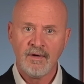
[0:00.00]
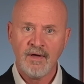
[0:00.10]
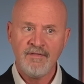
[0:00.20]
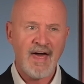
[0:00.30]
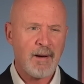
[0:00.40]

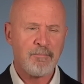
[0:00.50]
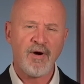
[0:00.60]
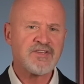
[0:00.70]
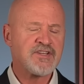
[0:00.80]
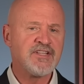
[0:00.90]
that a
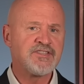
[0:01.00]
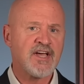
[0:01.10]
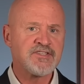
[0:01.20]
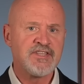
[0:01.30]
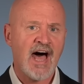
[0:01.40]
president
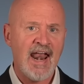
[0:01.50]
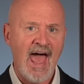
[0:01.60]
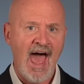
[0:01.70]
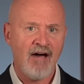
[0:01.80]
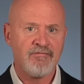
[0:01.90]
does not
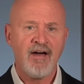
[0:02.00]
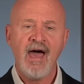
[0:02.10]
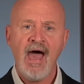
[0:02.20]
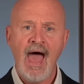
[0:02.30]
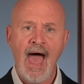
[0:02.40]
have
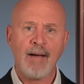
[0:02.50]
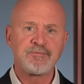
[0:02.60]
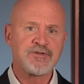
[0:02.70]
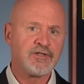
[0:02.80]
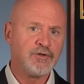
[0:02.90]

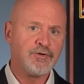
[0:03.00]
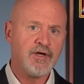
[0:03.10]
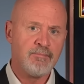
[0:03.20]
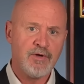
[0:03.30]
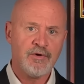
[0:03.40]
absolute
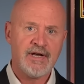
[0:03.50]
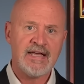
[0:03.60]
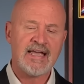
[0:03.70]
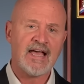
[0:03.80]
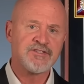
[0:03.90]
immunity
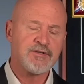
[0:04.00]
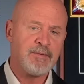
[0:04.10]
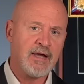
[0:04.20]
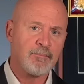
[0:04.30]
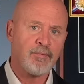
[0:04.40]
against
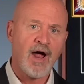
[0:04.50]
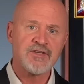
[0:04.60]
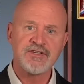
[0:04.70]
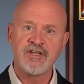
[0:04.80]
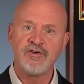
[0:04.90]
being
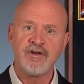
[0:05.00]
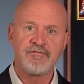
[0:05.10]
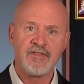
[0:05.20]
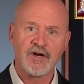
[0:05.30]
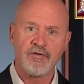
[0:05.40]
prosecuted for
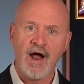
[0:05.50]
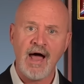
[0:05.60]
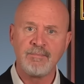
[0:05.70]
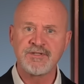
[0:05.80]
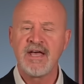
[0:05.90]
the
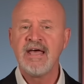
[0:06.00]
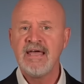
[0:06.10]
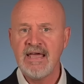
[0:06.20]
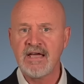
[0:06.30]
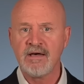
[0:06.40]
crimes
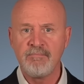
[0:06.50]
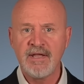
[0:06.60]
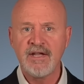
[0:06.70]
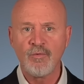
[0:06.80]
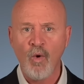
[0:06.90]
he
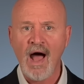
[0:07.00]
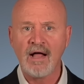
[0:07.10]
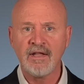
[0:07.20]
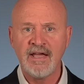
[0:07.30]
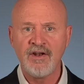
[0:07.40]
committed while
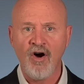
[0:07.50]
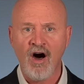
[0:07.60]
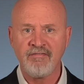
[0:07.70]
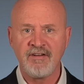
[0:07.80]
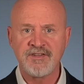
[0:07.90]
in
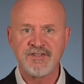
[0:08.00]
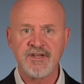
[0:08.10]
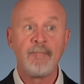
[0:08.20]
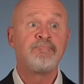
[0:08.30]
office.